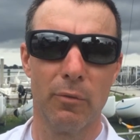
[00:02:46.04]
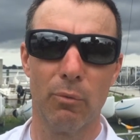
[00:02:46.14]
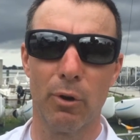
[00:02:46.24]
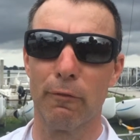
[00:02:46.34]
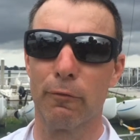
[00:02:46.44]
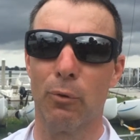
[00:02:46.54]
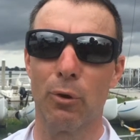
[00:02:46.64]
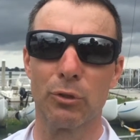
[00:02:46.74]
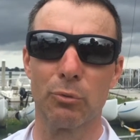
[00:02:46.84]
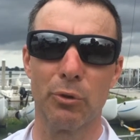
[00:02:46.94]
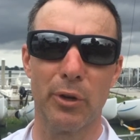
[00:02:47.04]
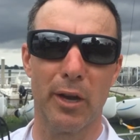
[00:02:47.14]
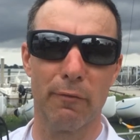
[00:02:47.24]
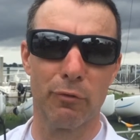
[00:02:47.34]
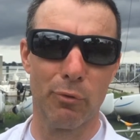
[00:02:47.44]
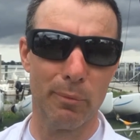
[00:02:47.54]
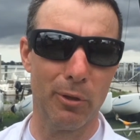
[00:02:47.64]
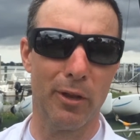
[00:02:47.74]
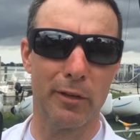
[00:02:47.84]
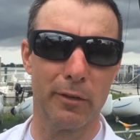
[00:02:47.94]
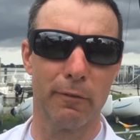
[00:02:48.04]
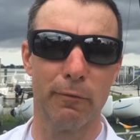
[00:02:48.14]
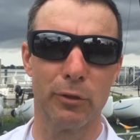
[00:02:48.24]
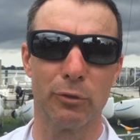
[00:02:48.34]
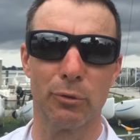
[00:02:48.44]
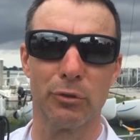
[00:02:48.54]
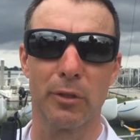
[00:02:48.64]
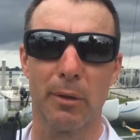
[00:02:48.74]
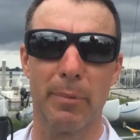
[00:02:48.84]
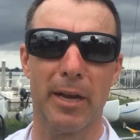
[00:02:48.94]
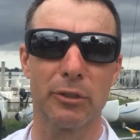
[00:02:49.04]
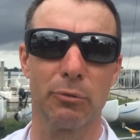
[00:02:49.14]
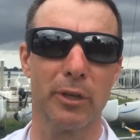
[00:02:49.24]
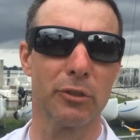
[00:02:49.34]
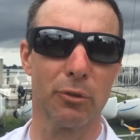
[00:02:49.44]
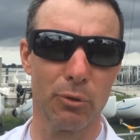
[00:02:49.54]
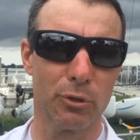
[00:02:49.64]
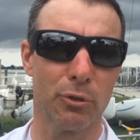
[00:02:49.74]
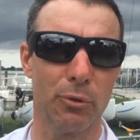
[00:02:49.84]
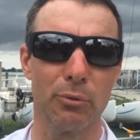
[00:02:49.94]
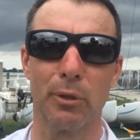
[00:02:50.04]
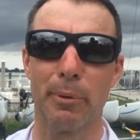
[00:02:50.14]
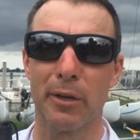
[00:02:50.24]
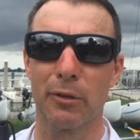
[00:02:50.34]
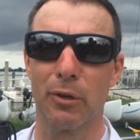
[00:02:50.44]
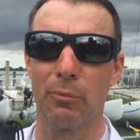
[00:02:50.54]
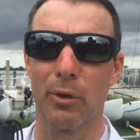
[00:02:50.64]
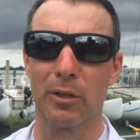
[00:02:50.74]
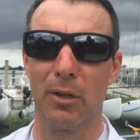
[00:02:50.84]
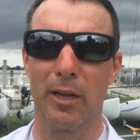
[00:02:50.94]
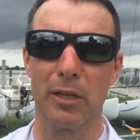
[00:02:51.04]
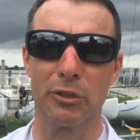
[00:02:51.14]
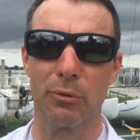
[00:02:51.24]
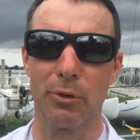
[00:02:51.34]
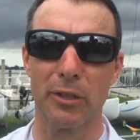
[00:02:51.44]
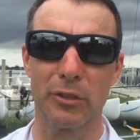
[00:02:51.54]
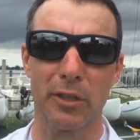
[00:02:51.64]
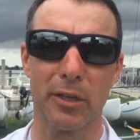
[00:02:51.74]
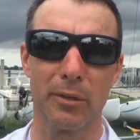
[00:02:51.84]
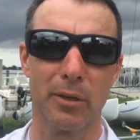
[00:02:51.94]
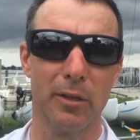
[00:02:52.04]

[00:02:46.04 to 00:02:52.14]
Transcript: where of course where you have 3 blind individuals in the match racing, or 2 depending on what class you're racing in,